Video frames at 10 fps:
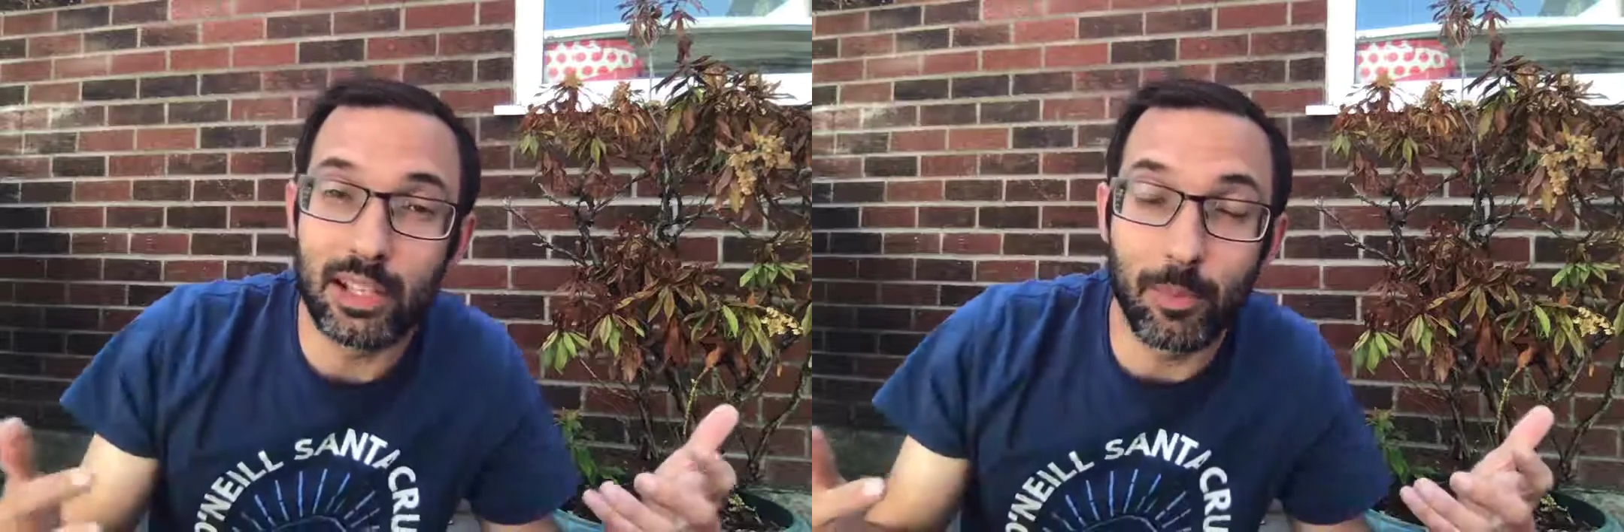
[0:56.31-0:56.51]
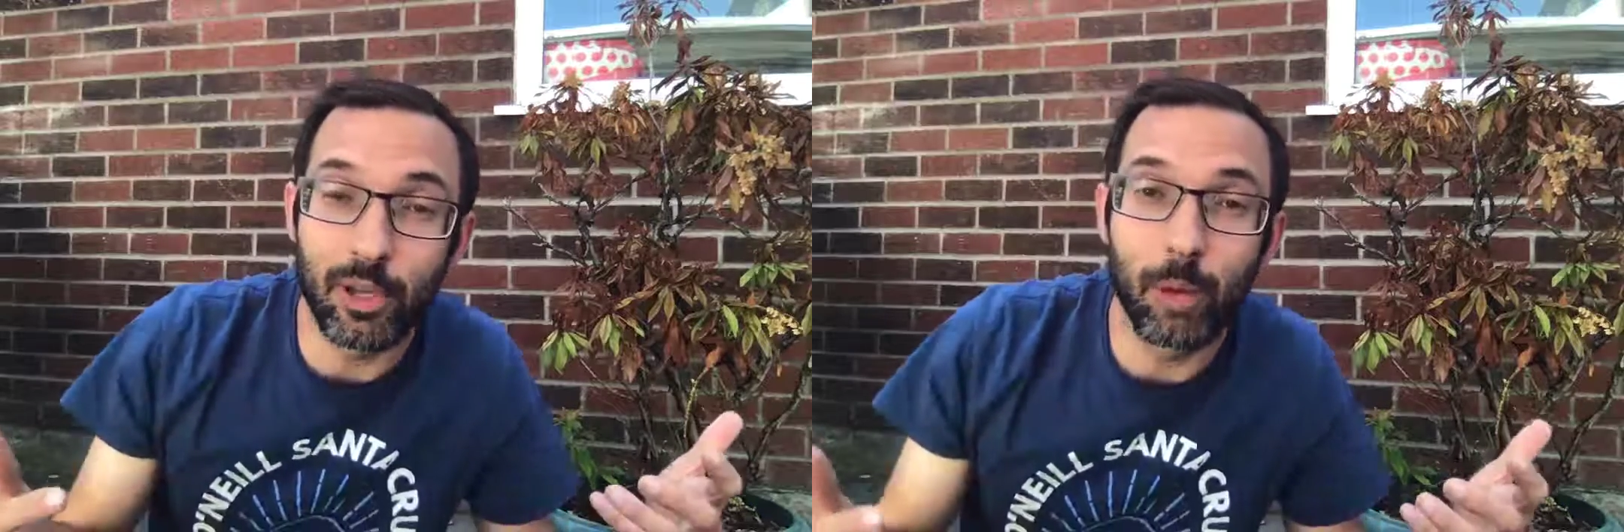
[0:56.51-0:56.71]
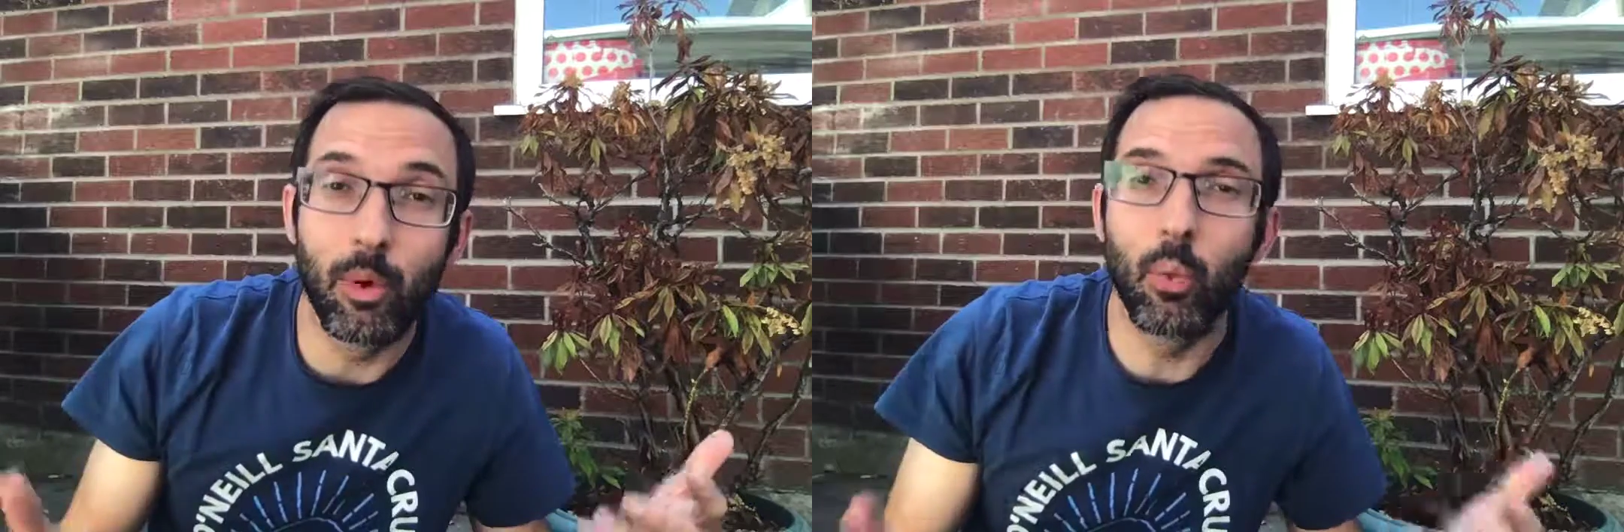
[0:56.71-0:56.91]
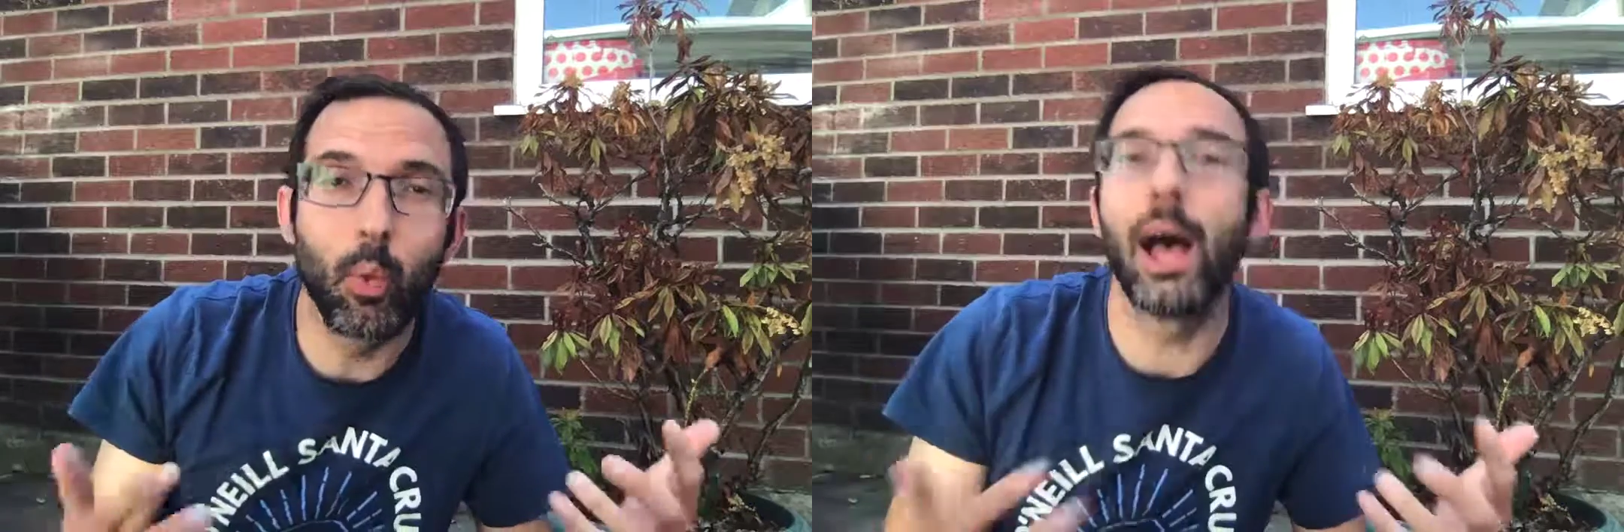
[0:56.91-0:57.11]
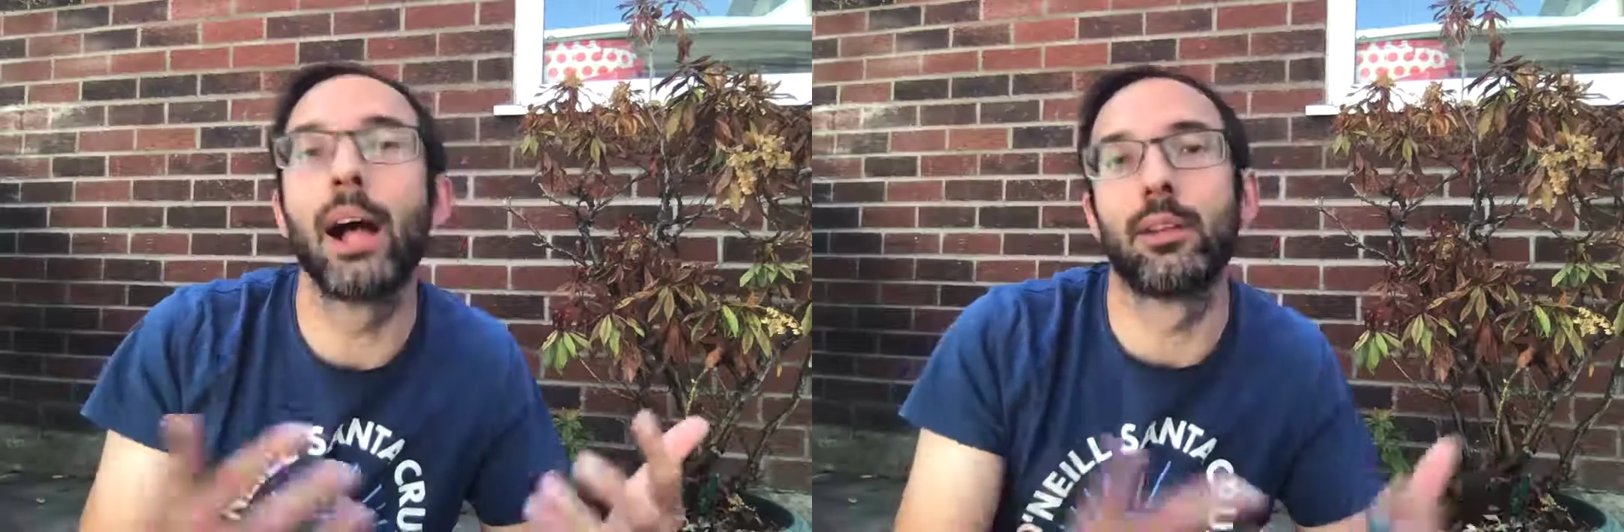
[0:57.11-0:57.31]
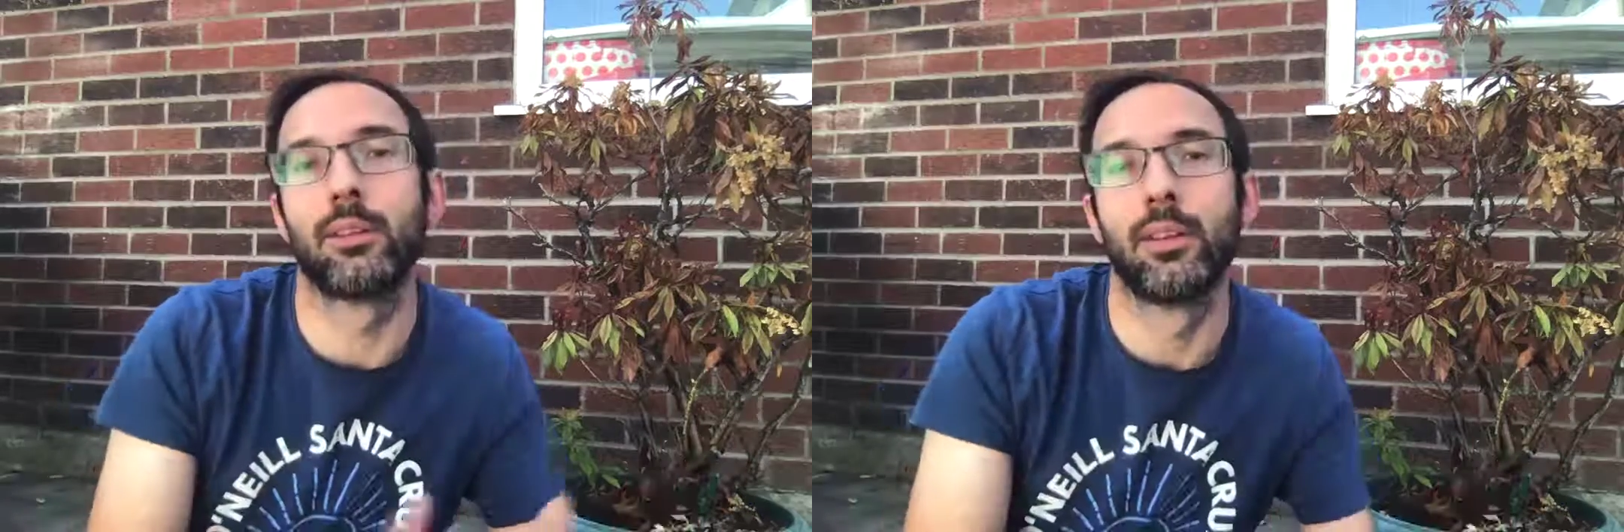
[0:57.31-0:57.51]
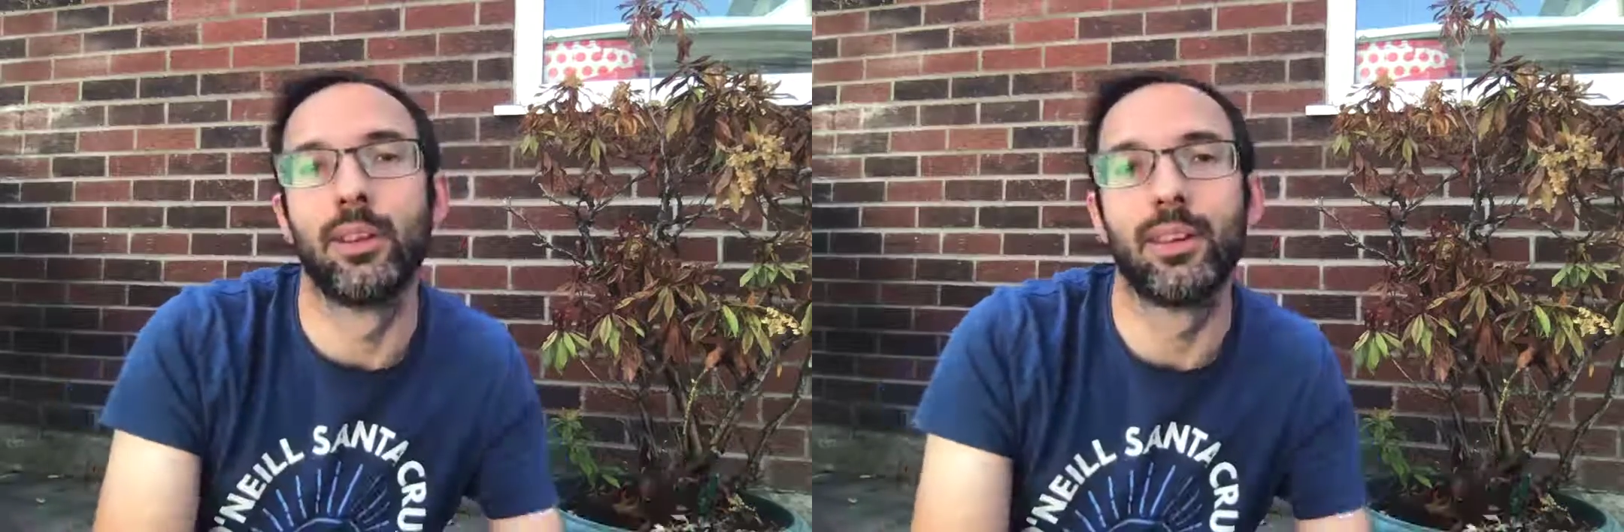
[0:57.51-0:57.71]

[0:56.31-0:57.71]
going to become a well